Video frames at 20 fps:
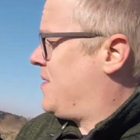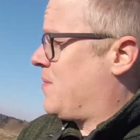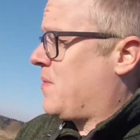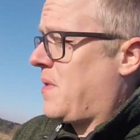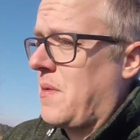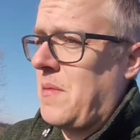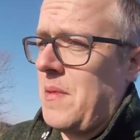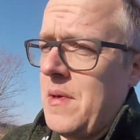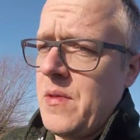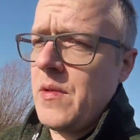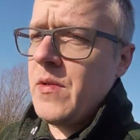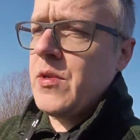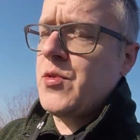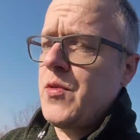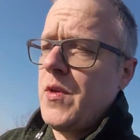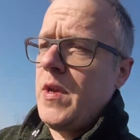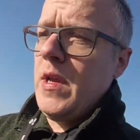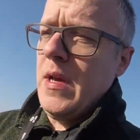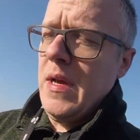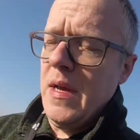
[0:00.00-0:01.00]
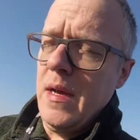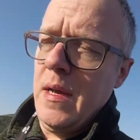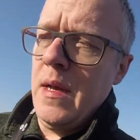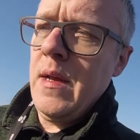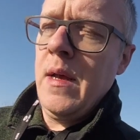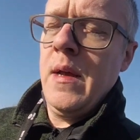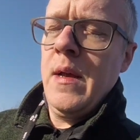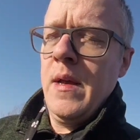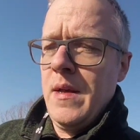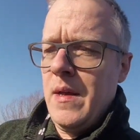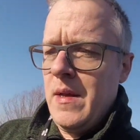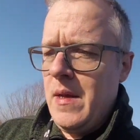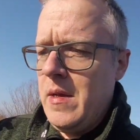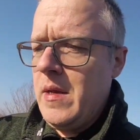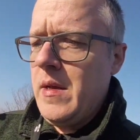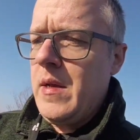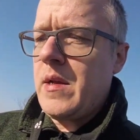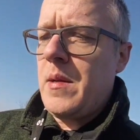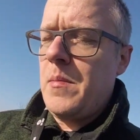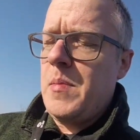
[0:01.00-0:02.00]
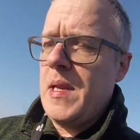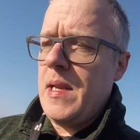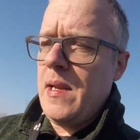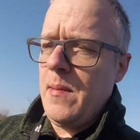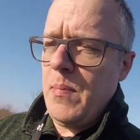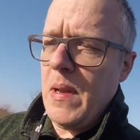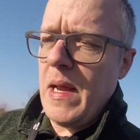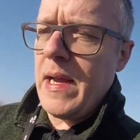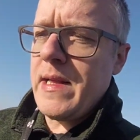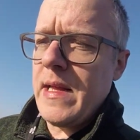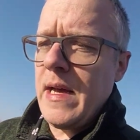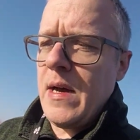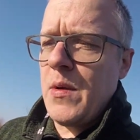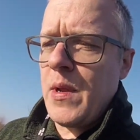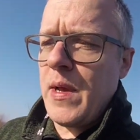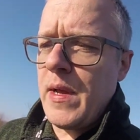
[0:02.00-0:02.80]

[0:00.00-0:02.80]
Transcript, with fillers: went around the tree, completely blacked out.